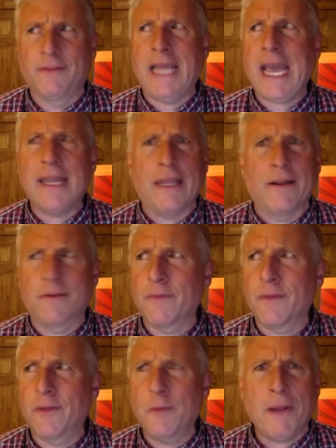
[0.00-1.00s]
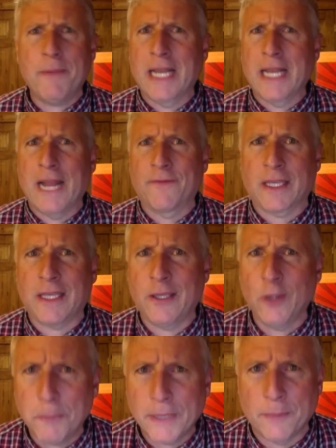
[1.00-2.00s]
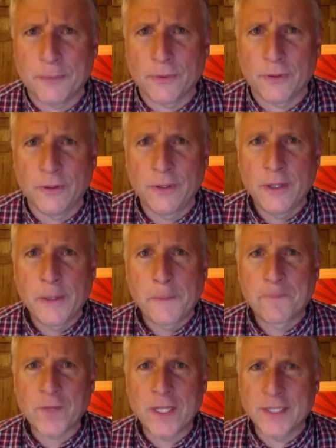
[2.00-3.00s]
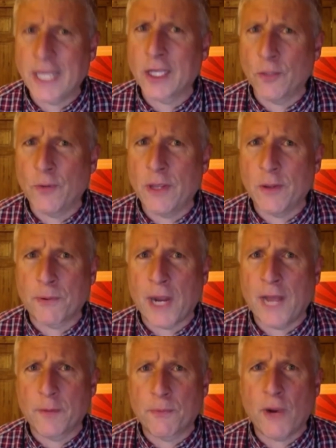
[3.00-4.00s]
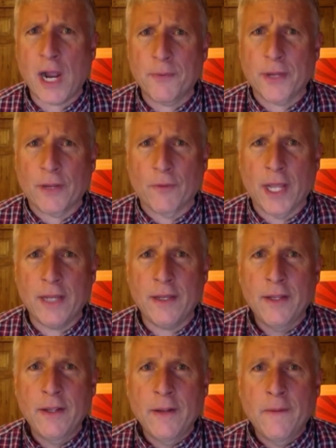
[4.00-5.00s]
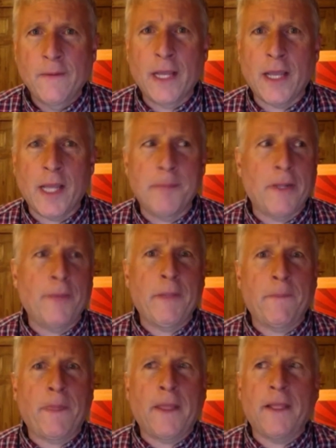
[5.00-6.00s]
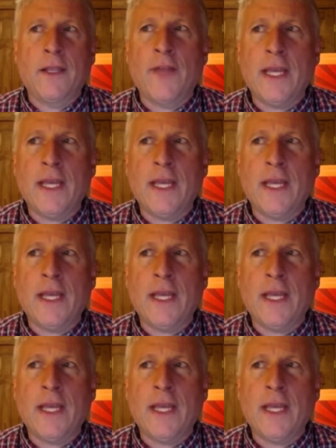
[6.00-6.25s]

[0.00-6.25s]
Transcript: Daddy, they're probably going to have to kill people to take away their private property, right? I mean,